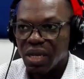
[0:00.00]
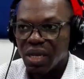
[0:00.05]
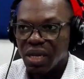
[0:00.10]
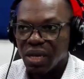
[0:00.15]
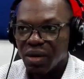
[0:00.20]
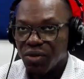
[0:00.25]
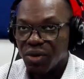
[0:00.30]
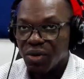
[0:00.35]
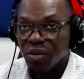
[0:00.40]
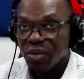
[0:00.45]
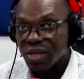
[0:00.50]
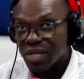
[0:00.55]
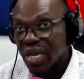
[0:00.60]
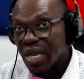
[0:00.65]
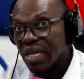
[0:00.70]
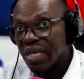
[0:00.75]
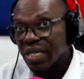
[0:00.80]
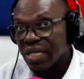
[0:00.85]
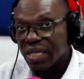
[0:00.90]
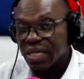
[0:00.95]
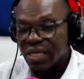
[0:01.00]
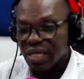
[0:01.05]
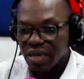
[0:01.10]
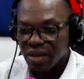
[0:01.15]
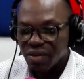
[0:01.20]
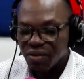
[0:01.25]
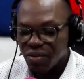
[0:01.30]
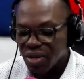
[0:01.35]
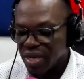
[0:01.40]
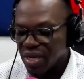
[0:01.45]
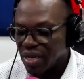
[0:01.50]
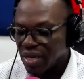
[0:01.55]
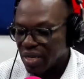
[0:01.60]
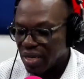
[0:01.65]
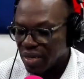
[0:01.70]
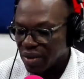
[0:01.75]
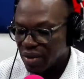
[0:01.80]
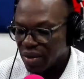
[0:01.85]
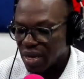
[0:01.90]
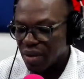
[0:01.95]
from signages every
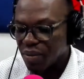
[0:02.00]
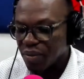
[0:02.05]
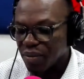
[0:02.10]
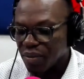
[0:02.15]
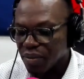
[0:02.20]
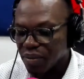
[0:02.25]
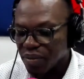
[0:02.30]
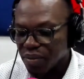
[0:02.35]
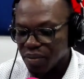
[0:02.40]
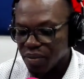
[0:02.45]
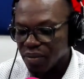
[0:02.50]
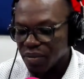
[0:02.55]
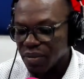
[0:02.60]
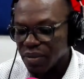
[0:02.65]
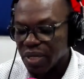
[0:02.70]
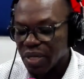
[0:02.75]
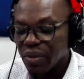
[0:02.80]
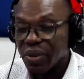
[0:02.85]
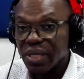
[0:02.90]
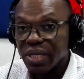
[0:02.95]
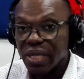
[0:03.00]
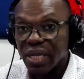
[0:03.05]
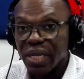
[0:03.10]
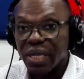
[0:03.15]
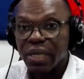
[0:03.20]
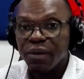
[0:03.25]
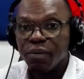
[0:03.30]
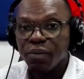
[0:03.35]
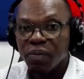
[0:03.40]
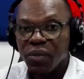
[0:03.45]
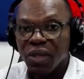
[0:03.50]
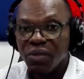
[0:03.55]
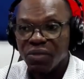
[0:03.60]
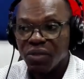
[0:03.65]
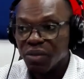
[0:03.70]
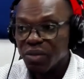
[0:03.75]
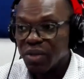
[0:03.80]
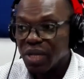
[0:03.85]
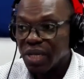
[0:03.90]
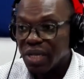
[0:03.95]
now and then,
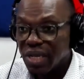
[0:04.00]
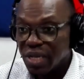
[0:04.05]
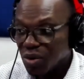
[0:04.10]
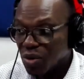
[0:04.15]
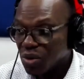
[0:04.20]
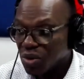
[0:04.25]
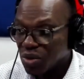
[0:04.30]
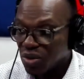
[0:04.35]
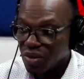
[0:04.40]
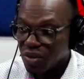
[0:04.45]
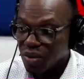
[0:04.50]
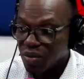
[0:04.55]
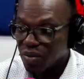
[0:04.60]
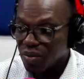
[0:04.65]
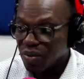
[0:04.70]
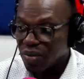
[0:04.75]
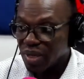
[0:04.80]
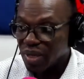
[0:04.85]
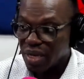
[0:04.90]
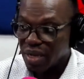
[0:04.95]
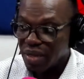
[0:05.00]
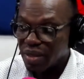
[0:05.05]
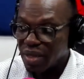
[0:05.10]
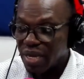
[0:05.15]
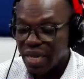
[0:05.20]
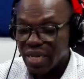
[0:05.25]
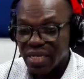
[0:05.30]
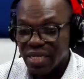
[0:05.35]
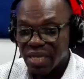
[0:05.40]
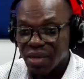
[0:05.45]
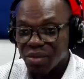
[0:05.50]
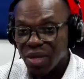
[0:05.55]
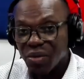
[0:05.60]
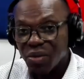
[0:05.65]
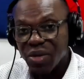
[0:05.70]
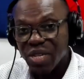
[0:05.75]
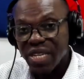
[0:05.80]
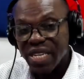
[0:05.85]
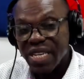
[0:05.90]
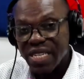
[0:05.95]
from the labels of the items that
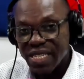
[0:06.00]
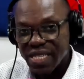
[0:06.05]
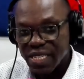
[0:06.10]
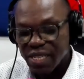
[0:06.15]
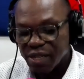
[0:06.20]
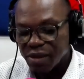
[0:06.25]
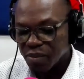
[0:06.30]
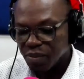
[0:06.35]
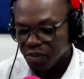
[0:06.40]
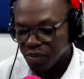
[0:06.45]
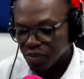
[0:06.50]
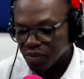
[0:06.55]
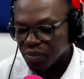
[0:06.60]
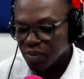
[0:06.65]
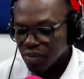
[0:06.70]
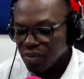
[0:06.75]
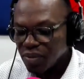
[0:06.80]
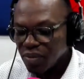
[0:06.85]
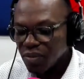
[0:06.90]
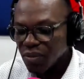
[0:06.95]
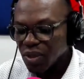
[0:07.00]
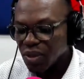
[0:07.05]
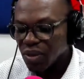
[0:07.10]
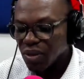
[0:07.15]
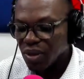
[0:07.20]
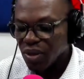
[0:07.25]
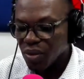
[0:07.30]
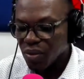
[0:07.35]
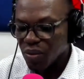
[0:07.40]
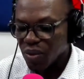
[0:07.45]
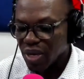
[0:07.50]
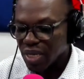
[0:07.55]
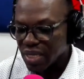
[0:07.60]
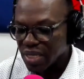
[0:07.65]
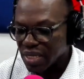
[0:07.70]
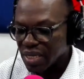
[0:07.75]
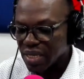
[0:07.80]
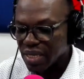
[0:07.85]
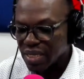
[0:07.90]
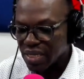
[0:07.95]
we eat, we are
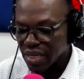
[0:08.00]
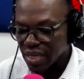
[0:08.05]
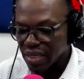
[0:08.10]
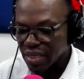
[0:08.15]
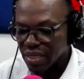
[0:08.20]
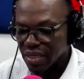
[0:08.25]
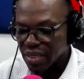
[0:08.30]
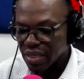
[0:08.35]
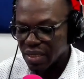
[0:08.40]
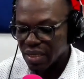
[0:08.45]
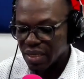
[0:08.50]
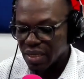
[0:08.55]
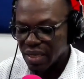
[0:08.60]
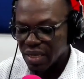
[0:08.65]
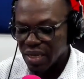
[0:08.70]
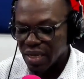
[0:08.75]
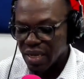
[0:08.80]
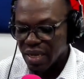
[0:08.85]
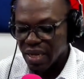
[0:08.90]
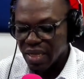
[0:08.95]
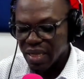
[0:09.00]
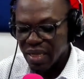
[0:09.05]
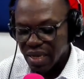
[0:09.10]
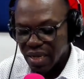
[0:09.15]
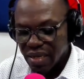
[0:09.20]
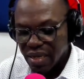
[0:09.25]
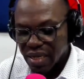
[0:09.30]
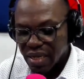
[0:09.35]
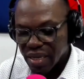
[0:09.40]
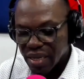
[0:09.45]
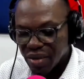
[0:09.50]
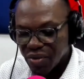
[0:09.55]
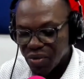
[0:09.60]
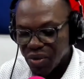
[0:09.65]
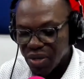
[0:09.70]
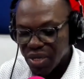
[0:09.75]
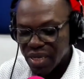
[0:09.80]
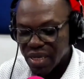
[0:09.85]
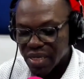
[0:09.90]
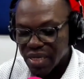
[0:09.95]
seeing text. And then again,
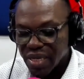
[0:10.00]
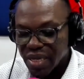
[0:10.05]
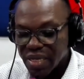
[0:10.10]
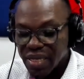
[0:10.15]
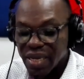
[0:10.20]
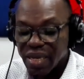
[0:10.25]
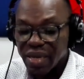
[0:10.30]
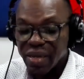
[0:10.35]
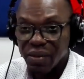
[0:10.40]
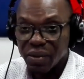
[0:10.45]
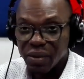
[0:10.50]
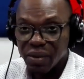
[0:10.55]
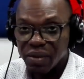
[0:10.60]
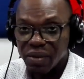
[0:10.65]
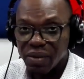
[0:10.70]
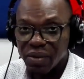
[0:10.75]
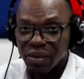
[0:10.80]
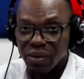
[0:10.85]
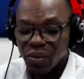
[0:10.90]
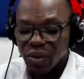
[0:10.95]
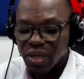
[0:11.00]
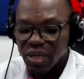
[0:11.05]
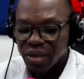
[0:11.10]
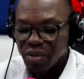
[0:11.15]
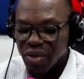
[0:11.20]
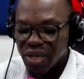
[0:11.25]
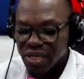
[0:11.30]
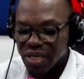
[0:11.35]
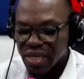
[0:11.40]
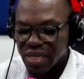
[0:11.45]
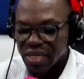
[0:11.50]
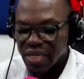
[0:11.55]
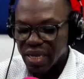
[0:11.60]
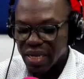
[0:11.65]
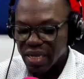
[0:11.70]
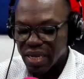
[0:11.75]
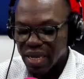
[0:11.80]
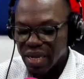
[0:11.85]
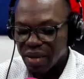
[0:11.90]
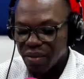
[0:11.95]
reading is a skill. What it means is
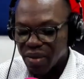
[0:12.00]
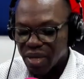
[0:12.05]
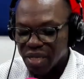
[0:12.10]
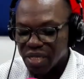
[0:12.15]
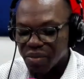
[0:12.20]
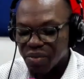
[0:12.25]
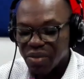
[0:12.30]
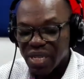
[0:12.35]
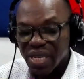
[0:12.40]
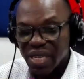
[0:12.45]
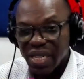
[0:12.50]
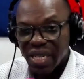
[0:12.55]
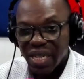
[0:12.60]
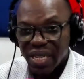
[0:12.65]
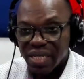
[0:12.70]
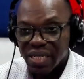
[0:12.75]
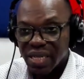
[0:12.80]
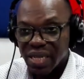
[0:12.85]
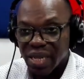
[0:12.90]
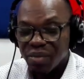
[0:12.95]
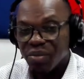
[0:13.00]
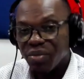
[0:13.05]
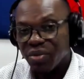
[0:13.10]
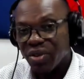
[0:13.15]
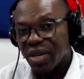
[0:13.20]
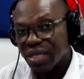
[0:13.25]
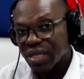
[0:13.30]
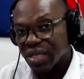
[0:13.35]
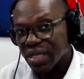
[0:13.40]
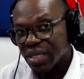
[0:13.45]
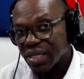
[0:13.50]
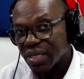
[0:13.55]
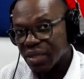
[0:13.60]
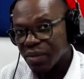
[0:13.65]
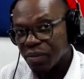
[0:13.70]
that it must be learned and practiced.